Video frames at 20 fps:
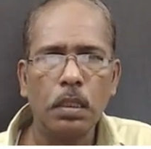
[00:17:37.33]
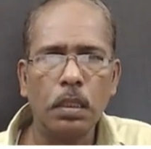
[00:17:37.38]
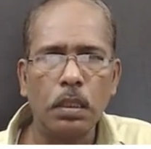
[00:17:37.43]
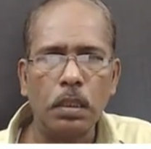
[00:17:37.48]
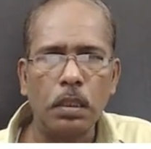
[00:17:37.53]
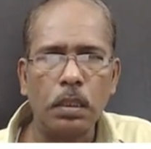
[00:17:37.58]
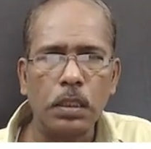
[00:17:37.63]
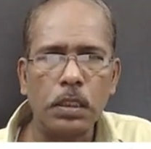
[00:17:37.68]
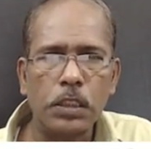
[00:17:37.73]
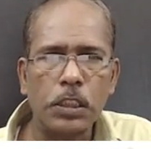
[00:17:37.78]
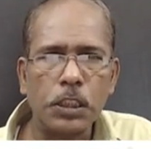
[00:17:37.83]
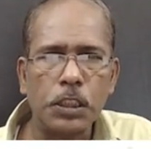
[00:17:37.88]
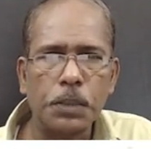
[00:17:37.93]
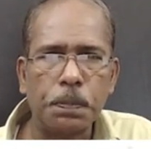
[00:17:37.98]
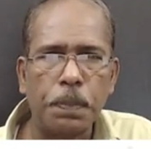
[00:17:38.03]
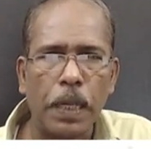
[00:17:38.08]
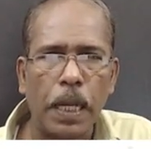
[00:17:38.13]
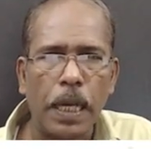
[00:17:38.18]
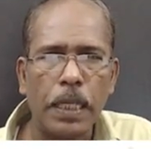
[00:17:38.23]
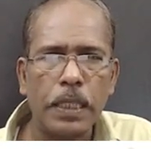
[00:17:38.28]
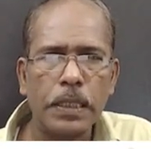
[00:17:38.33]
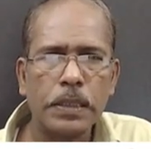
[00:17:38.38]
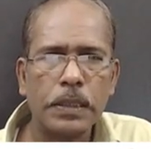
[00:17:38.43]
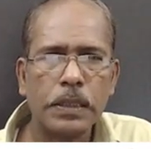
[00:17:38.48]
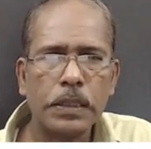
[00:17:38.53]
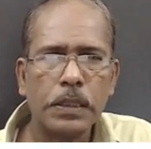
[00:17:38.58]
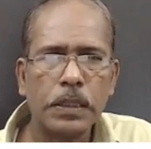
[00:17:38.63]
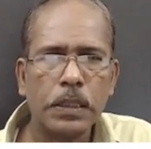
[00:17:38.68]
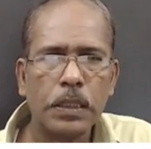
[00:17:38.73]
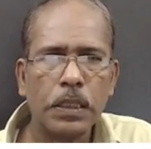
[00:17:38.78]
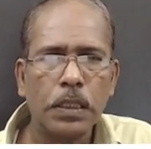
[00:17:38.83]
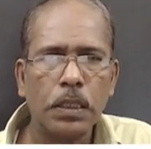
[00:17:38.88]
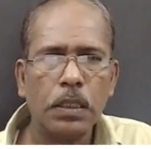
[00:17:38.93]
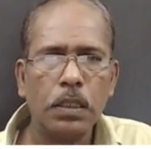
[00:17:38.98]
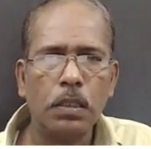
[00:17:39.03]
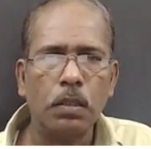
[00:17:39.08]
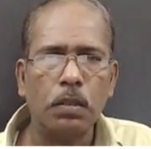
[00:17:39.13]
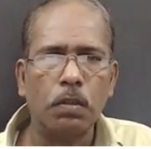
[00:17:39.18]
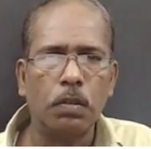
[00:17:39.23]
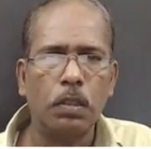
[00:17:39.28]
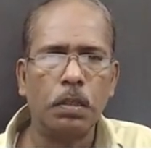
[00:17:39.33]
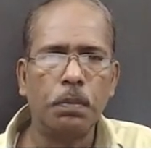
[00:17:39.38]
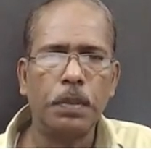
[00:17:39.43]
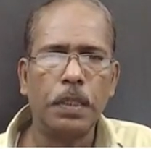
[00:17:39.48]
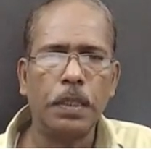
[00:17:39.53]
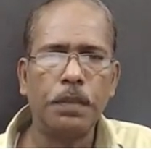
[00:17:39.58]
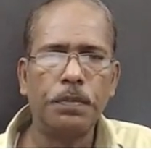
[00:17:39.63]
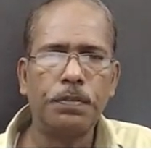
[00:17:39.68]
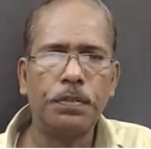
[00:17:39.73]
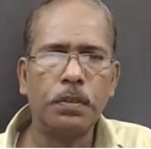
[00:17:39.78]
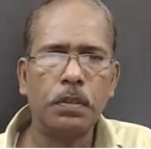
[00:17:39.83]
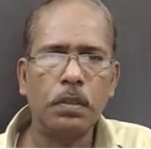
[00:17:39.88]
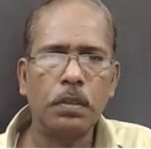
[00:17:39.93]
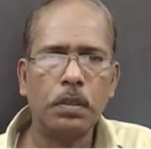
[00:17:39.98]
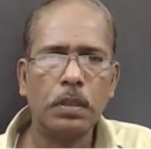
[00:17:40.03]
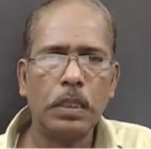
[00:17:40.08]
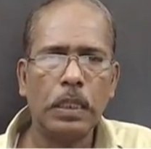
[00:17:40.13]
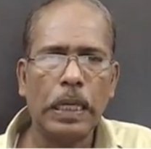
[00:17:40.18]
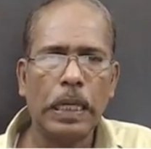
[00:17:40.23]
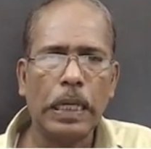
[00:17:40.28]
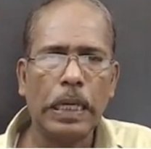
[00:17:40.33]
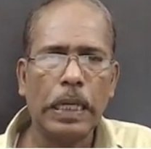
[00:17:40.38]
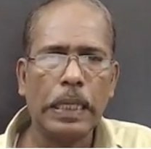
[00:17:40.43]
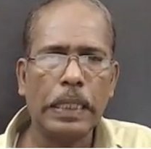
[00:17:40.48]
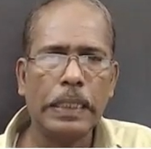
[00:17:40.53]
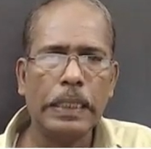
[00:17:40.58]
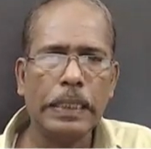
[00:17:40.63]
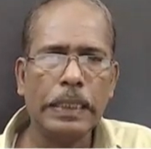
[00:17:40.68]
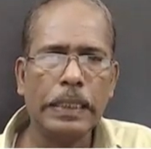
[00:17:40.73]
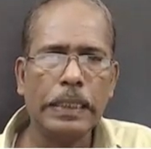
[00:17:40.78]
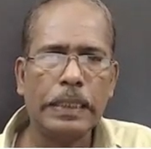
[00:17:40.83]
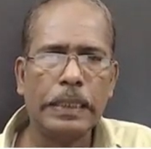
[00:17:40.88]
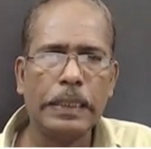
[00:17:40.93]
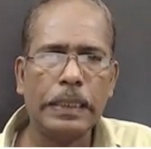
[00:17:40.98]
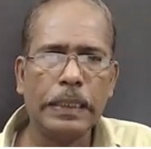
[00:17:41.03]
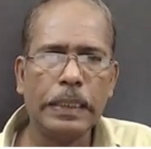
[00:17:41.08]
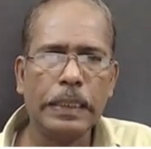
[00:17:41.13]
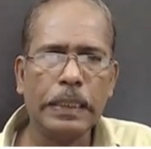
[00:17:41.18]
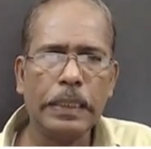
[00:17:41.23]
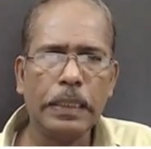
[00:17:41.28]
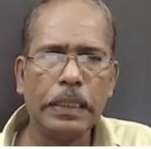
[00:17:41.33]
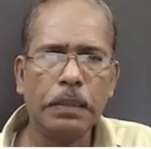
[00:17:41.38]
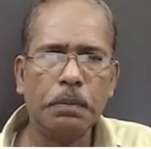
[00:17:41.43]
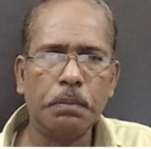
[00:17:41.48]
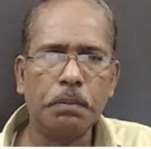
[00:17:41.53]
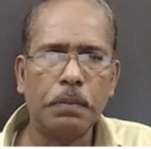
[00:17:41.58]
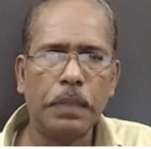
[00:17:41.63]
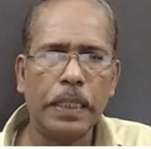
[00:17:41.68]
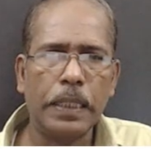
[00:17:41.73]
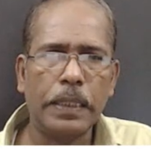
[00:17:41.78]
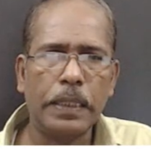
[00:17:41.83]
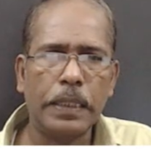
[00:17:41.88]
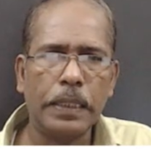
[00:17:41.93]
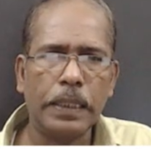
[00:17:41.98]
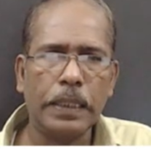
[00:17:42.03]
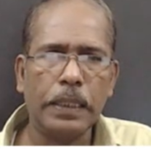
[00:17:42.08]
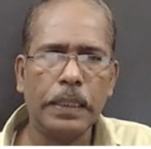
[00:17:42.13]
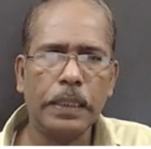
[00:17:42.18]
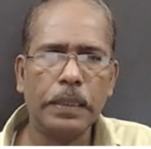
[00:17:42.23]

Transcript: this is plus 1 by 4 at dt by t.